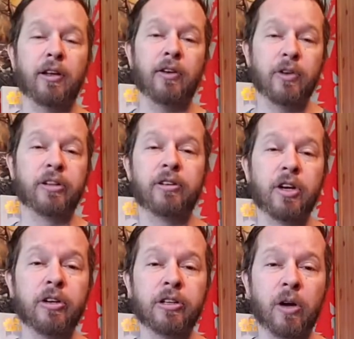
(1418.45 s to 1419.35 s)
Nerd,
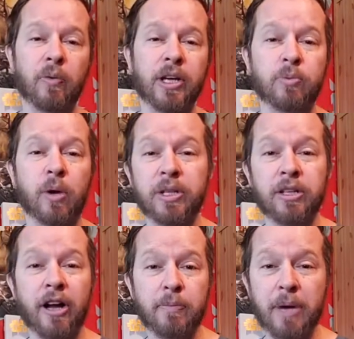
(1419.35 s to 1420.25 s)
Nerd Goat is where we
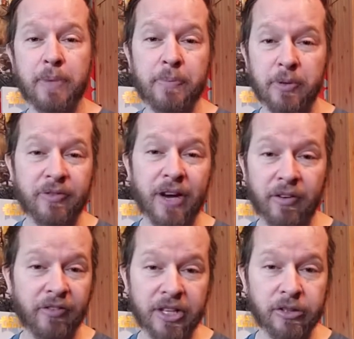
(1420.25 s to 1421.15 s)
talk about people's favorite
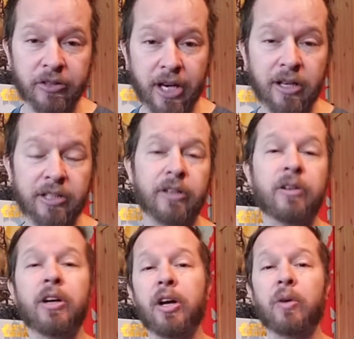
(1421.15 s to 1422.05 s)
fictional character.
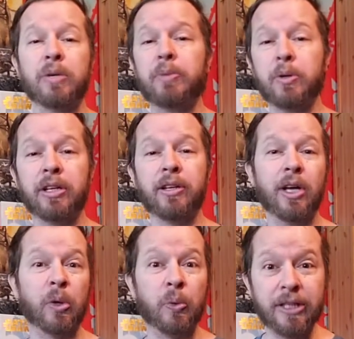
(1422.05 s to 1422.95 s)
Reboot it,
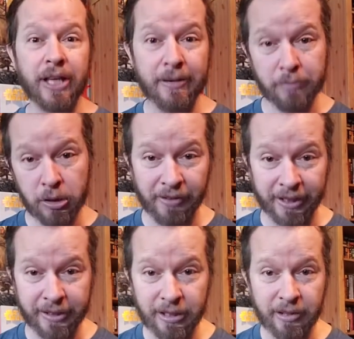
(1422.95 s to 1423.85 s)
we take
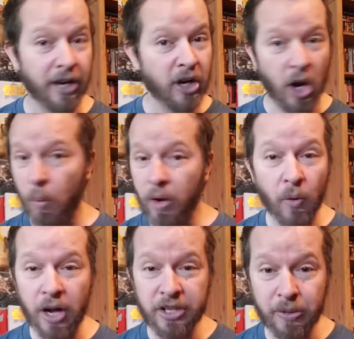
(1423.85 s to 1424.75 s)
movies that no one
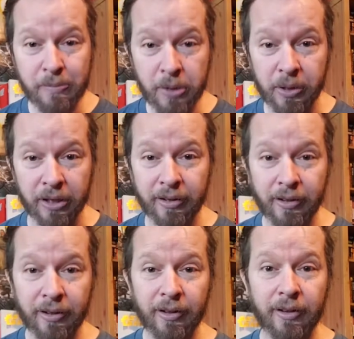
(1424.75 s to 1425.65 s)
wants rebooted
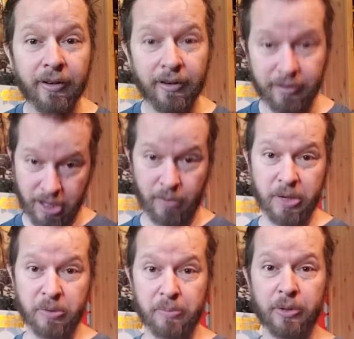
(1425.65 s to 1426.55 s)
and we
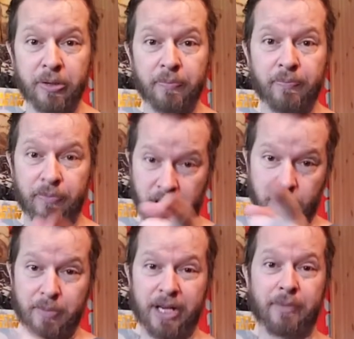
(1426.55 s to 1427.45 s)
reboot them and
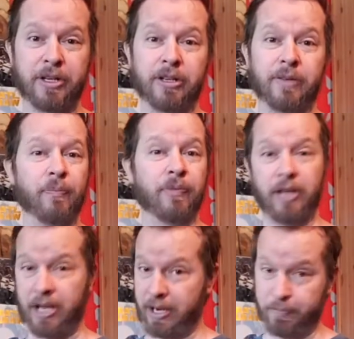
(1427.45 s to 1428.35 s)
we make them good.
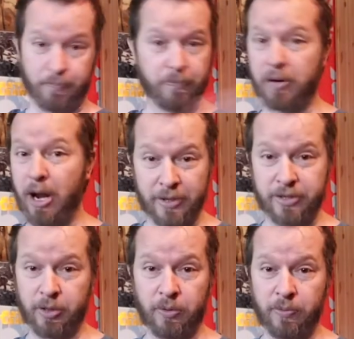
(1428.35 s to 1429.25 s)
And I promise
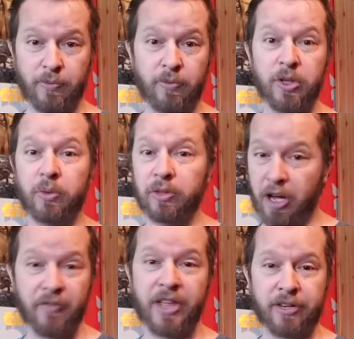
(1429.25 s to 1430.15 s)
you, you will
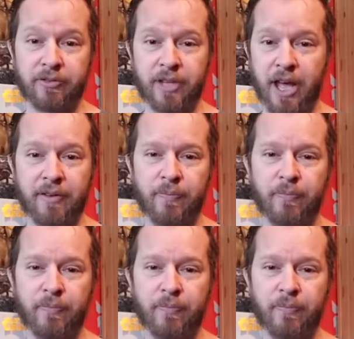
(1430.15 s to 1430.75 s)
love that that